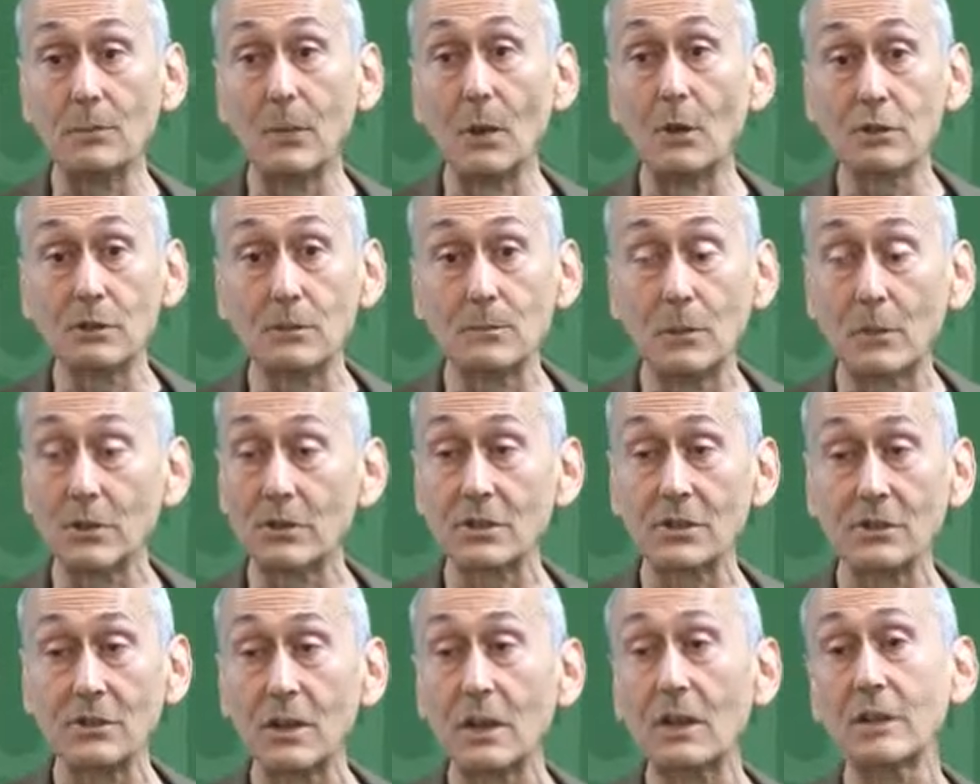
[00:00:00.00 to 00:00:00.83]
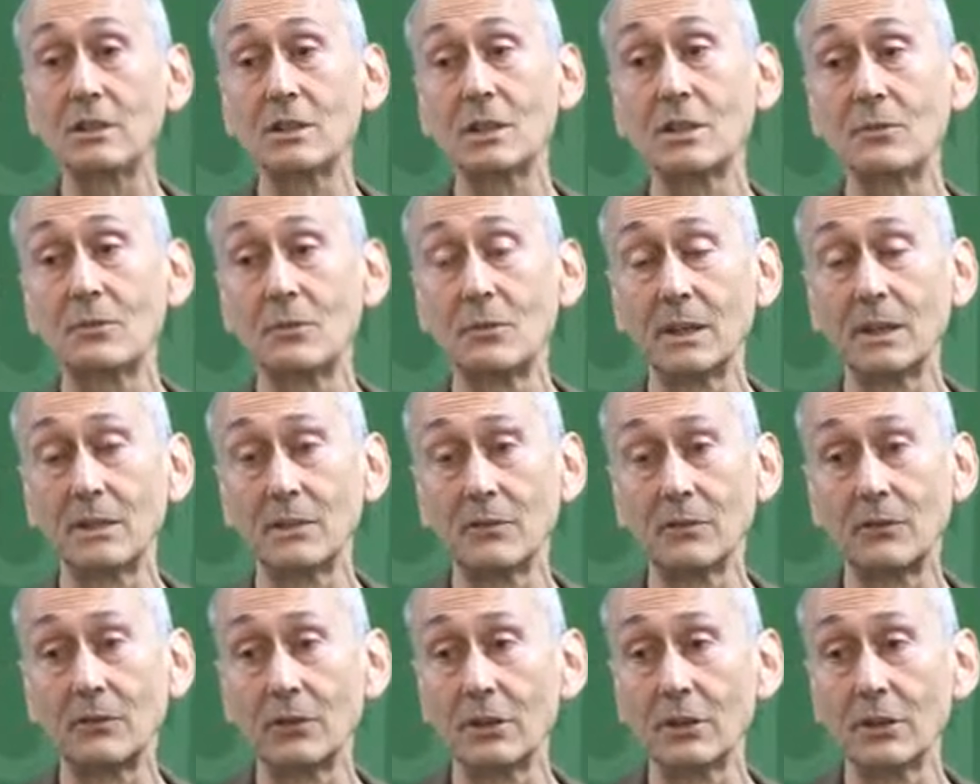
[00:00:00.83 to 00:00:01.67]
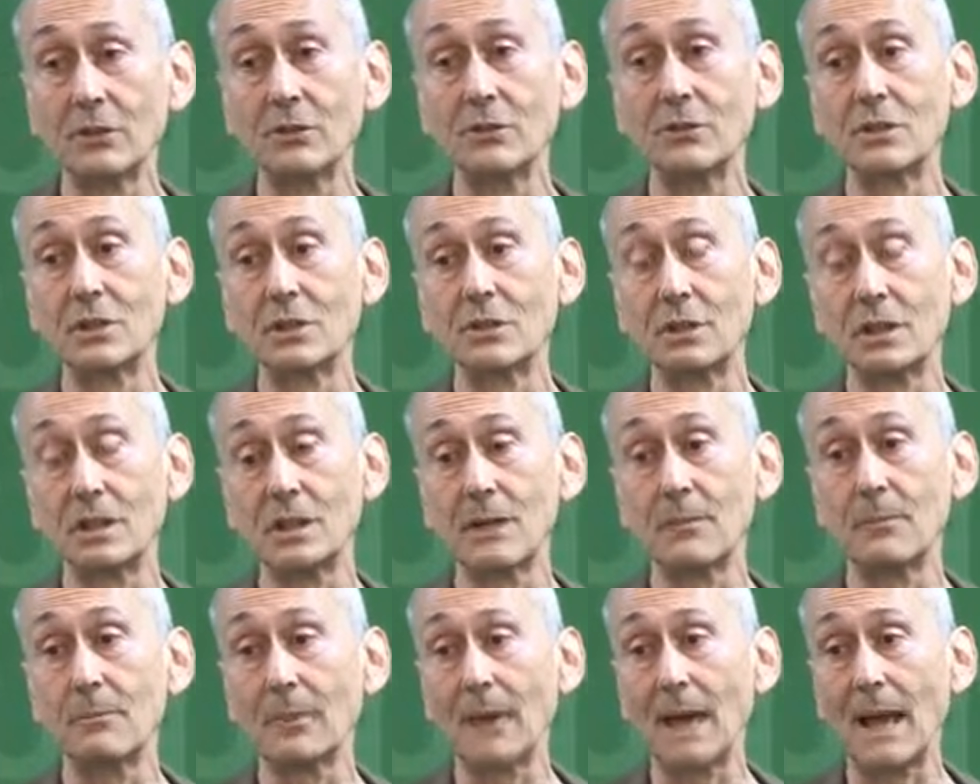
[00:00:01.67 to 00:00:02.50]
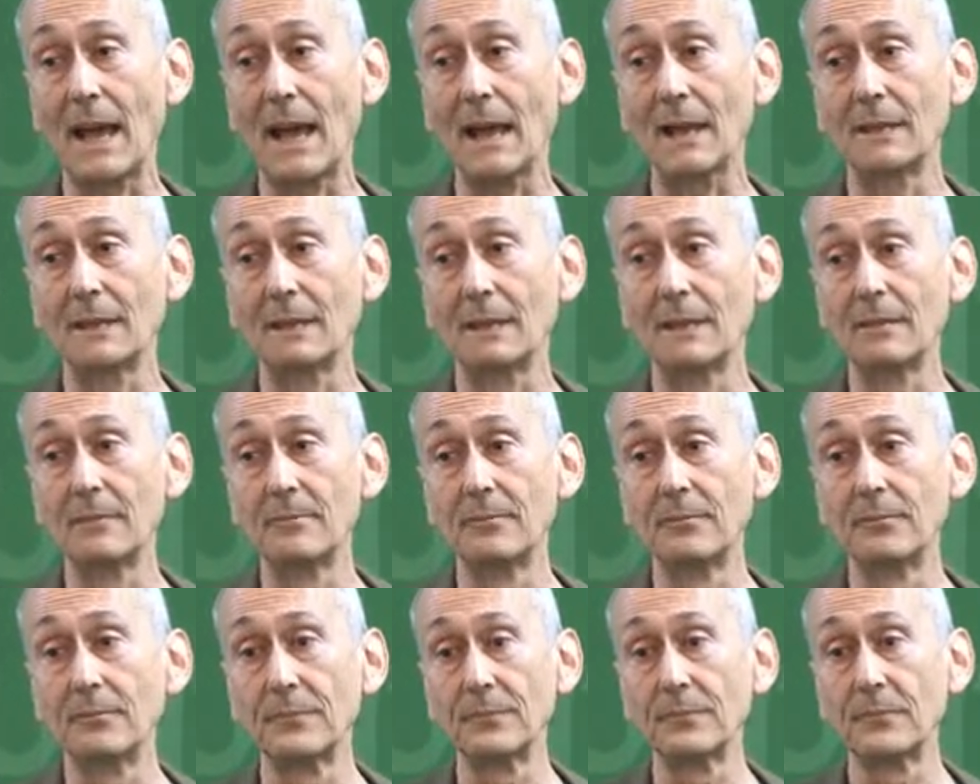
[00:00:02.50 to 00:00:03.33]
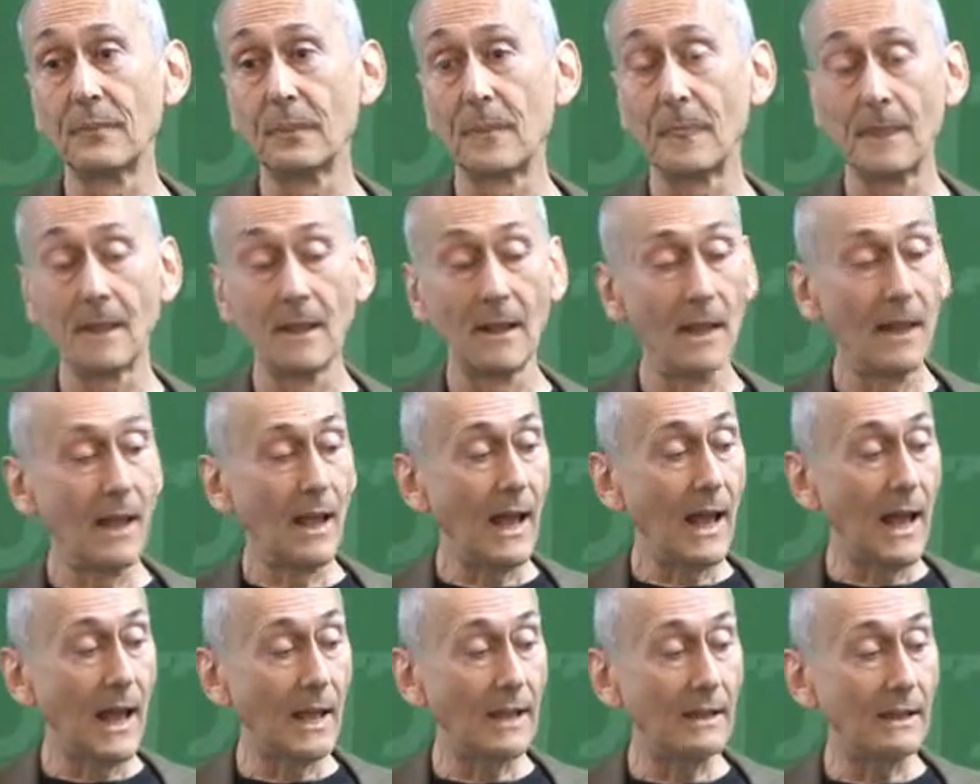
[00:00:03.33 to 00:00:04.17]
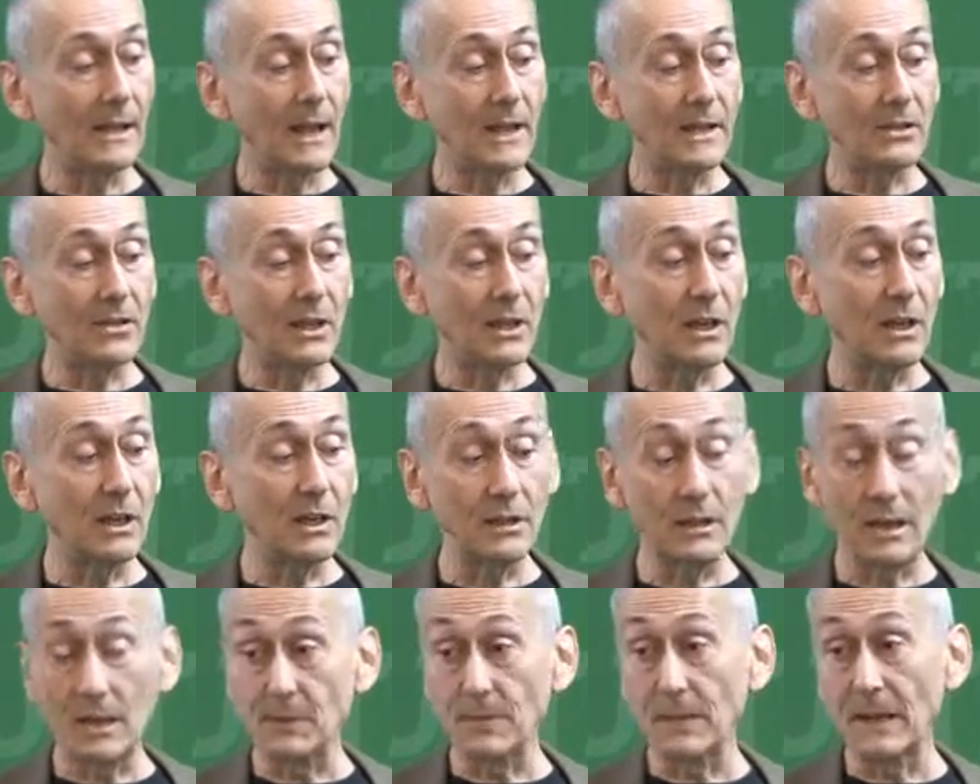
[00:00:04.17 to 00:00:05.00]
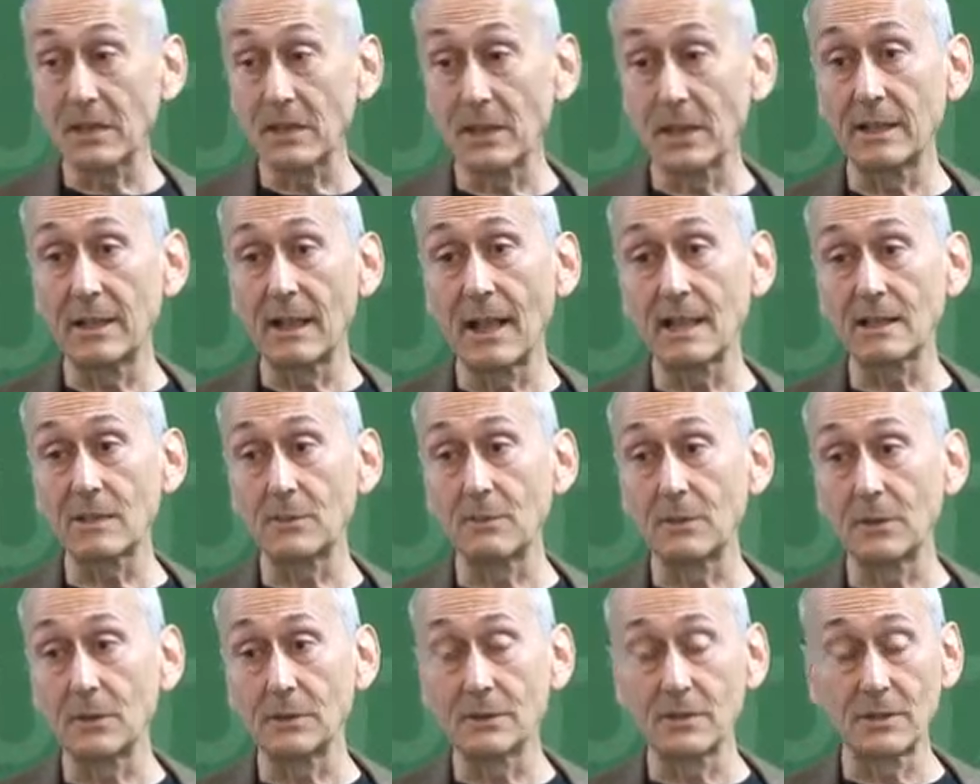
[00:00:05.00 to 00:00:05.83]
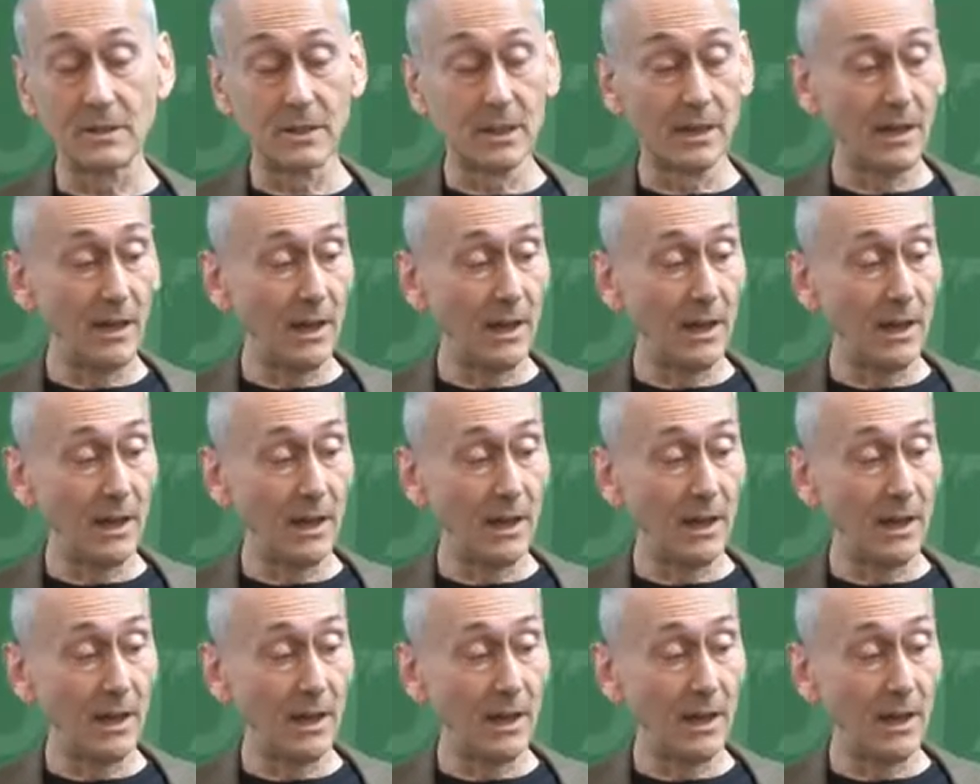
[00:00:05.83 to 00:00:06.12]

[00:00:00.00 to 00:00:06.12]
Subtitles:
most books, are not just written for usage and impact, and that's especially textbooks.